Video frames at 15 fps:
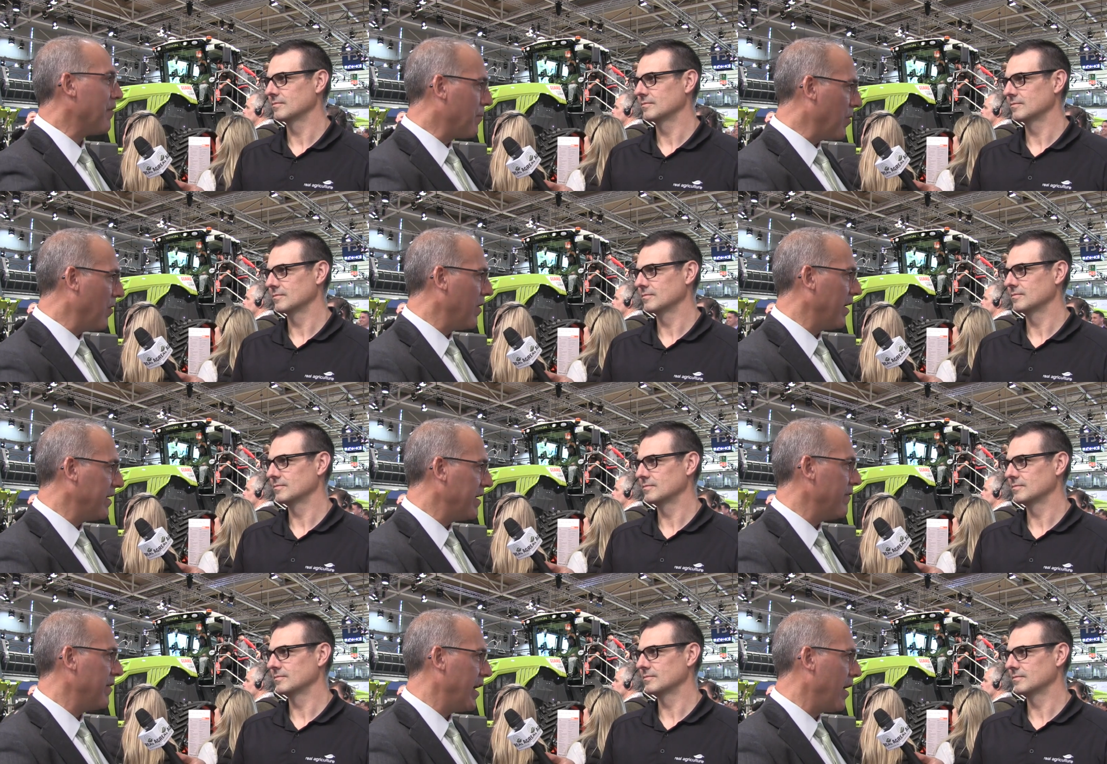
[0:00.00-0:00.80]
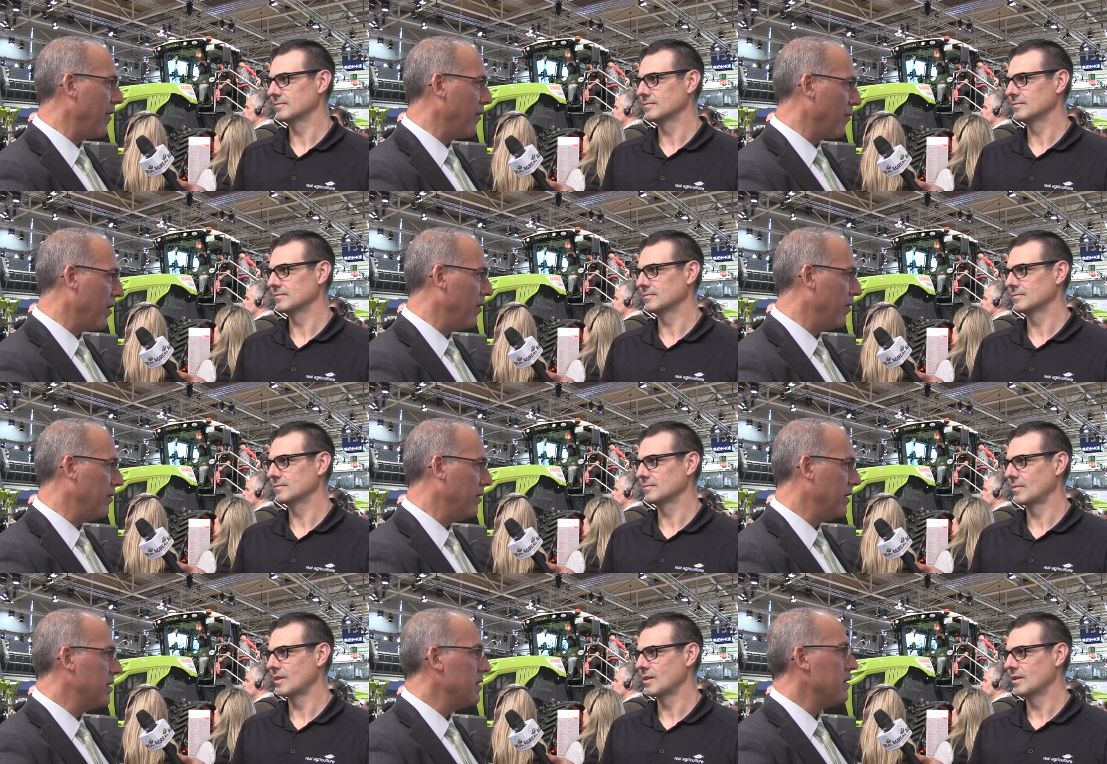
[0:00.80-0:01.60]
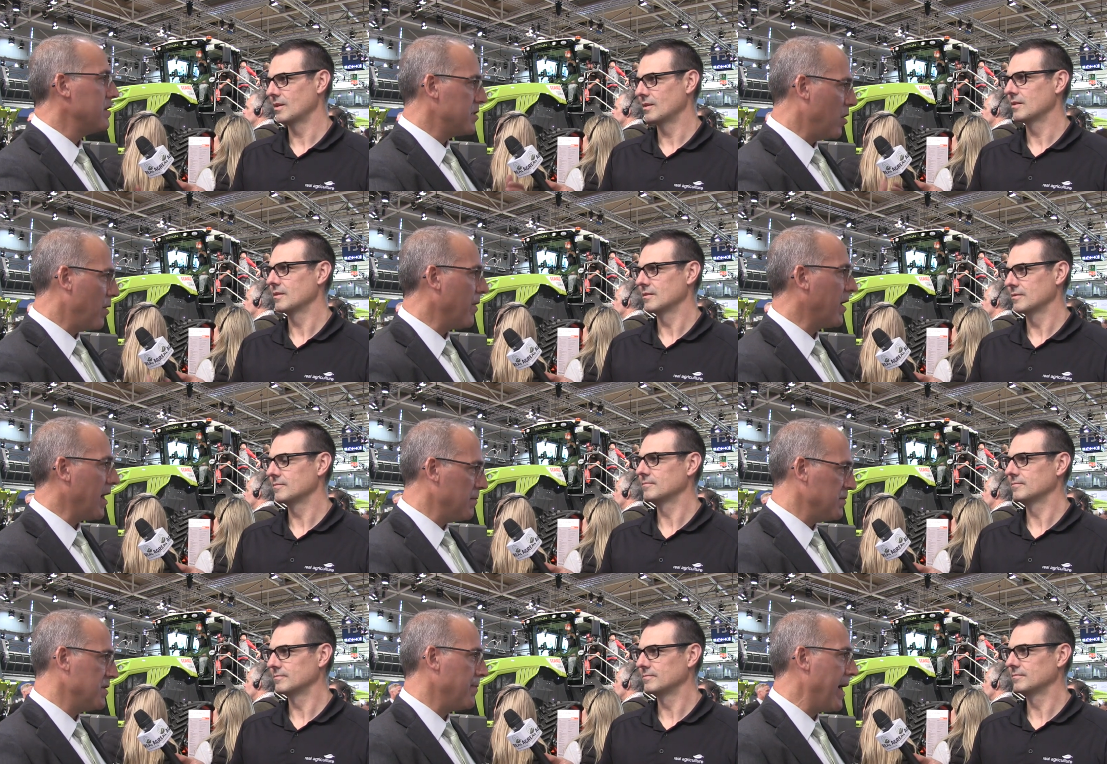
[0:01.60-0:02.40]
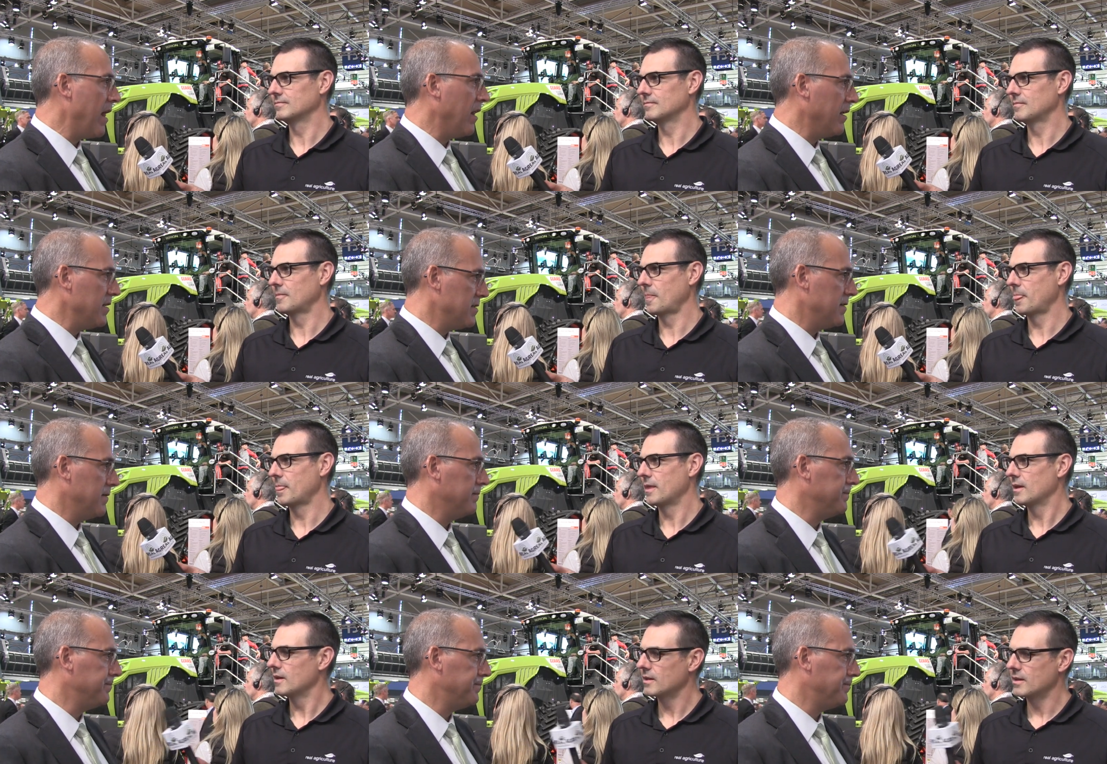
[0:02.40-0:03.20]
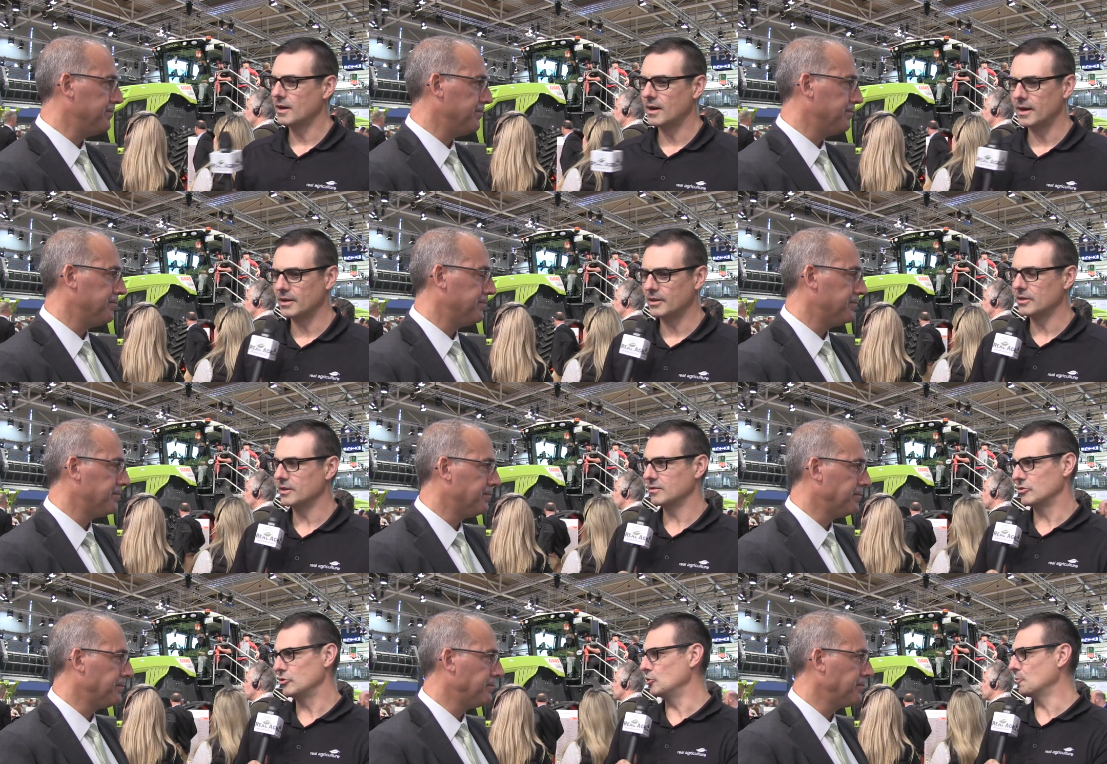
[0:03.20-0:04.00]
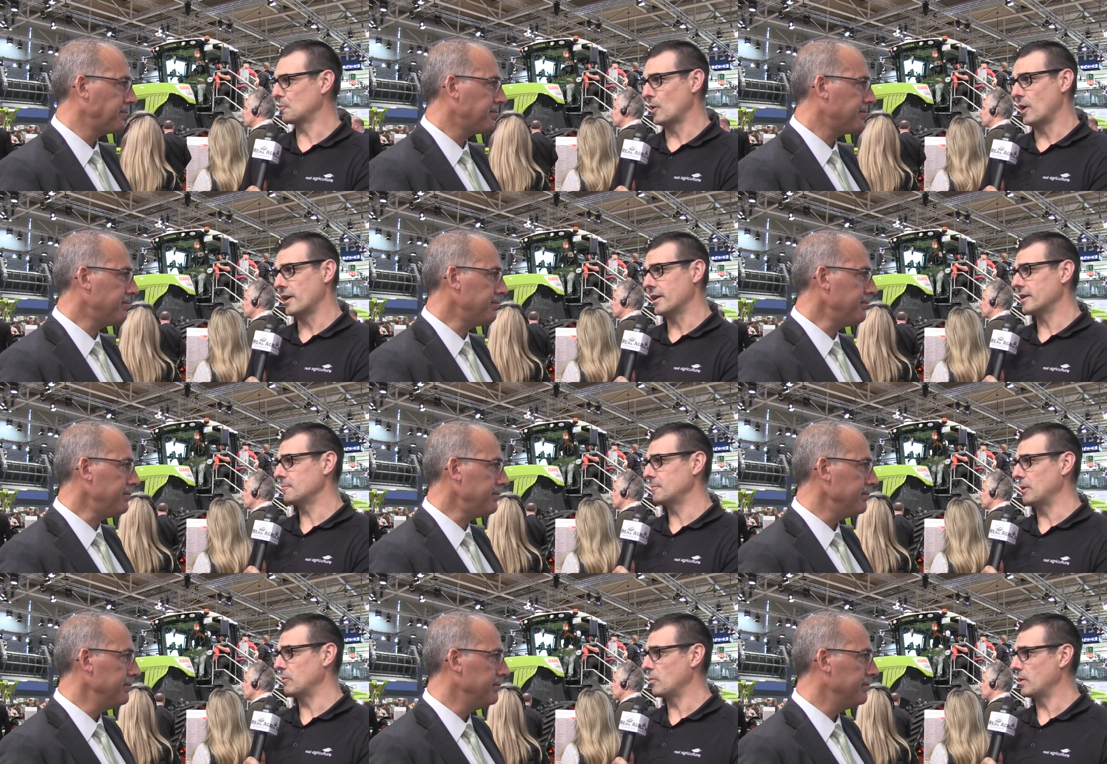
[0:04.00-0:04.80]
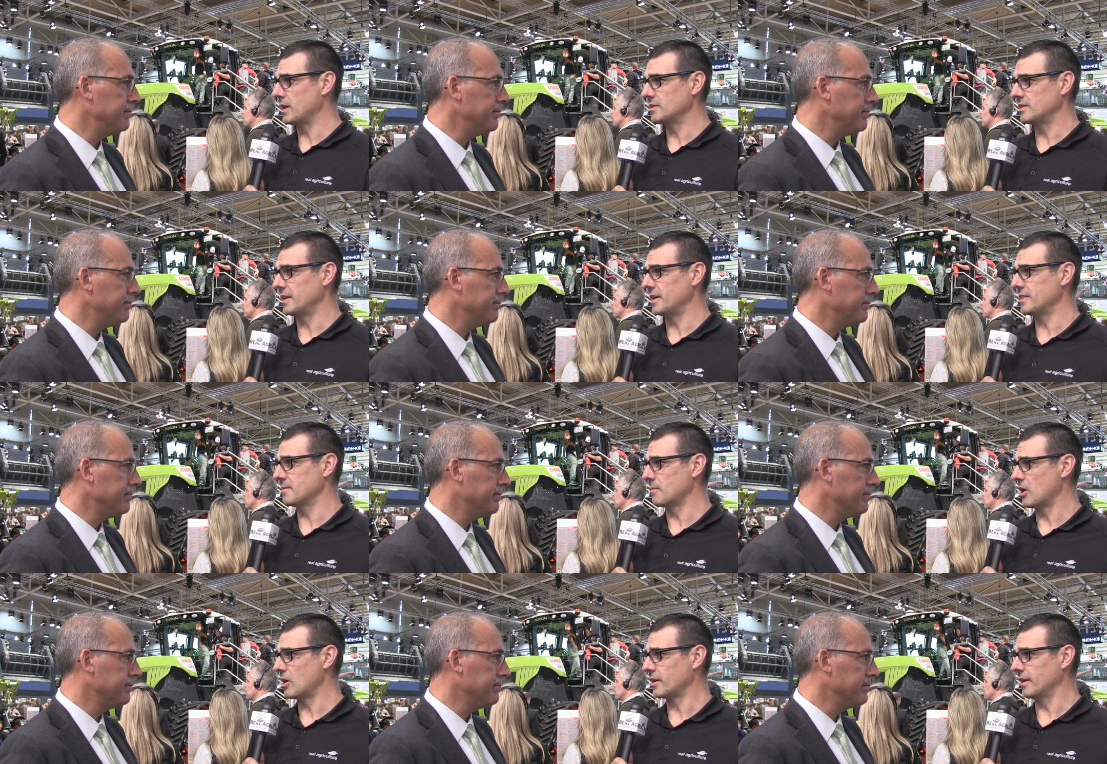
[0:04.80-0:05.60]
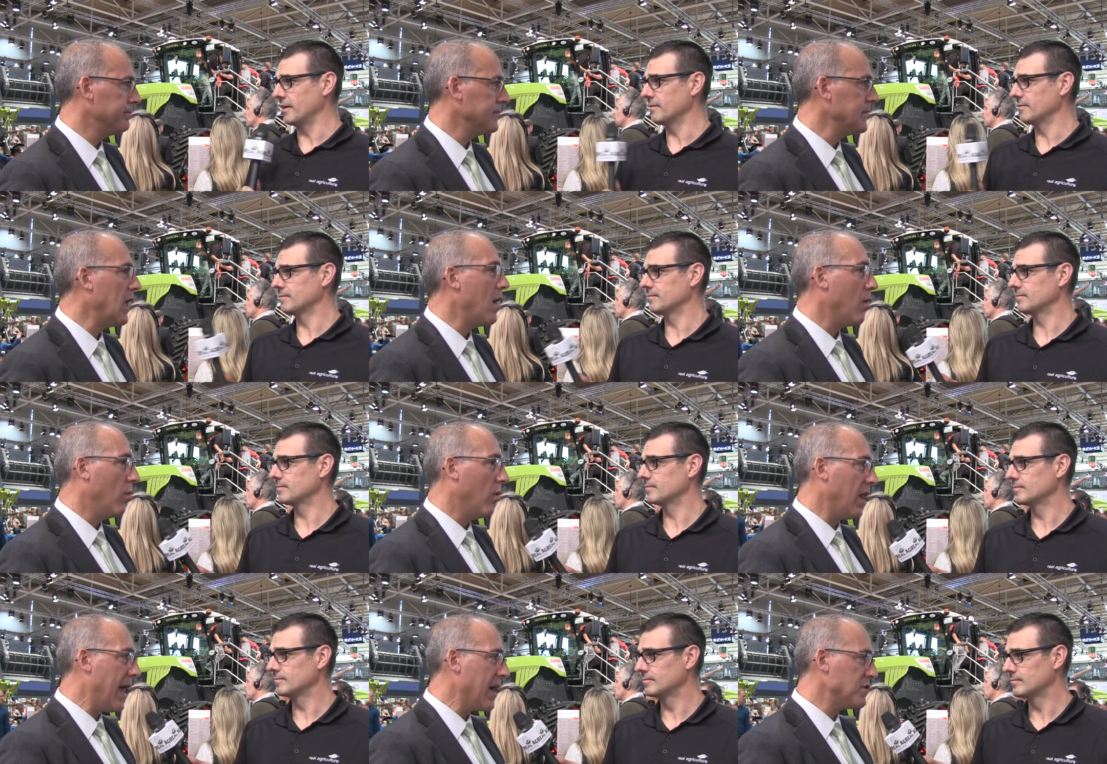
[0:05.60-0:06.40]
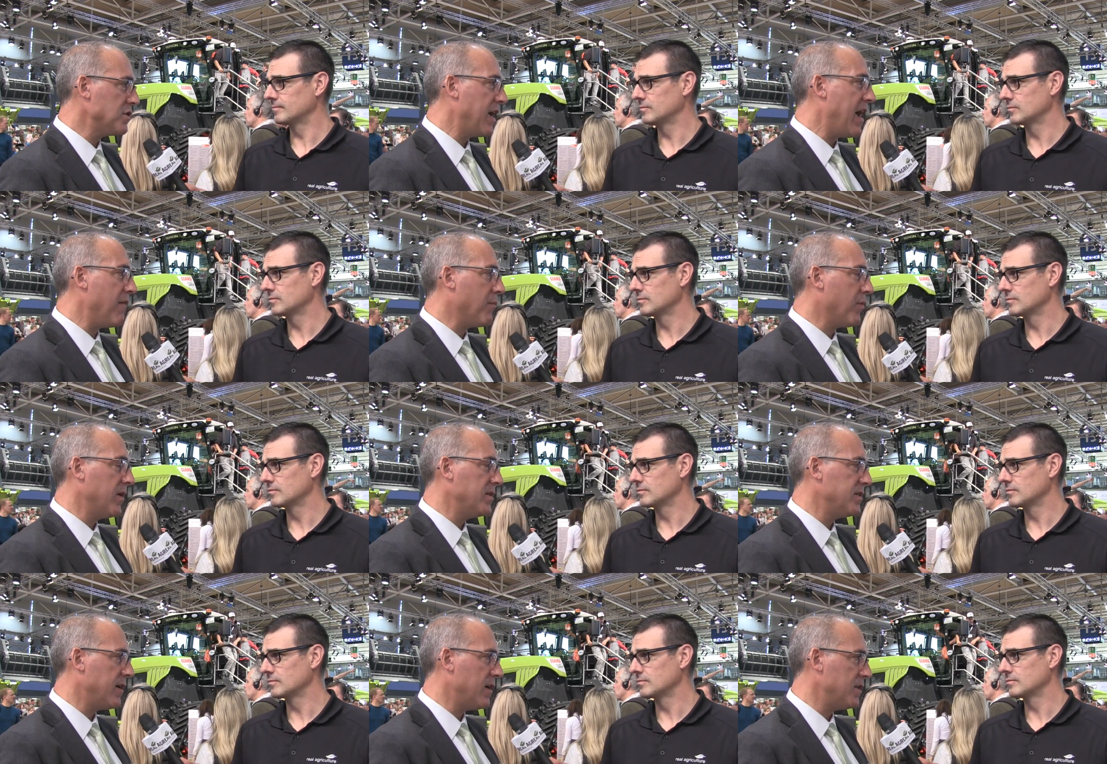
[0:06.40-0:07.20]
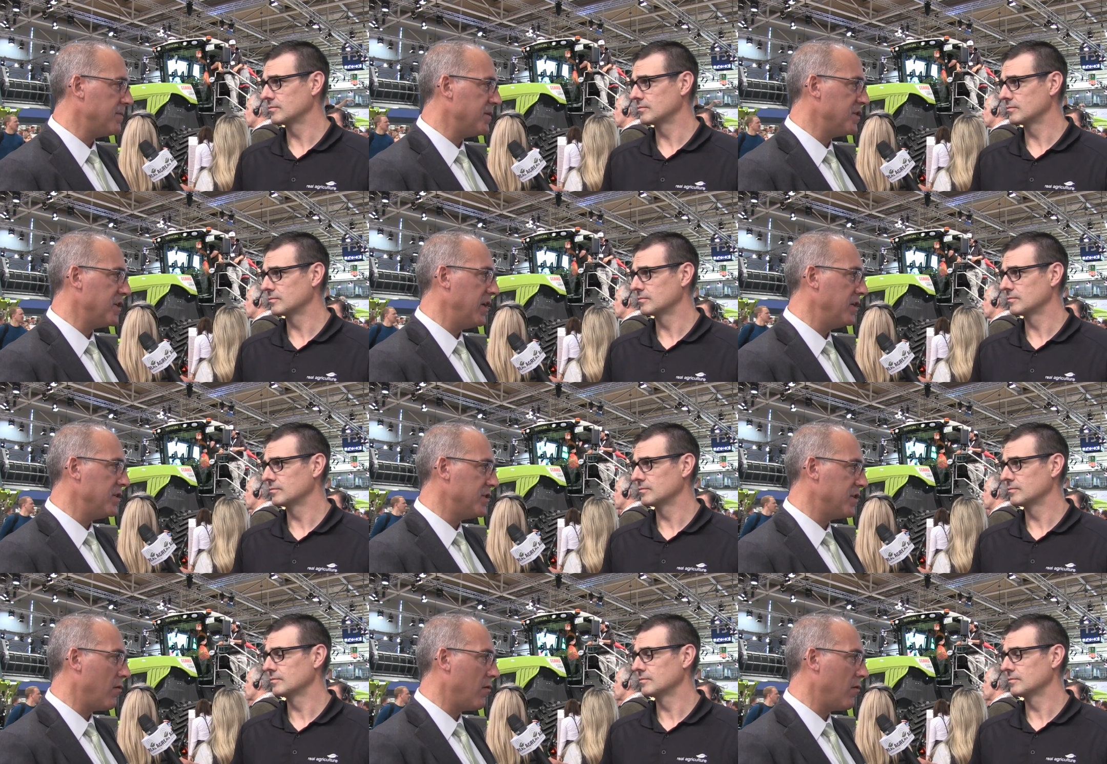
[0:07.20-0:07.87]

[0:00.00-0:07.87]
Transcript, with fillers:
Speaker 1: of productivity on the road. So it becomes a balance. Uh, new product, but when is it hitting the market? We'll actually have pre-series machines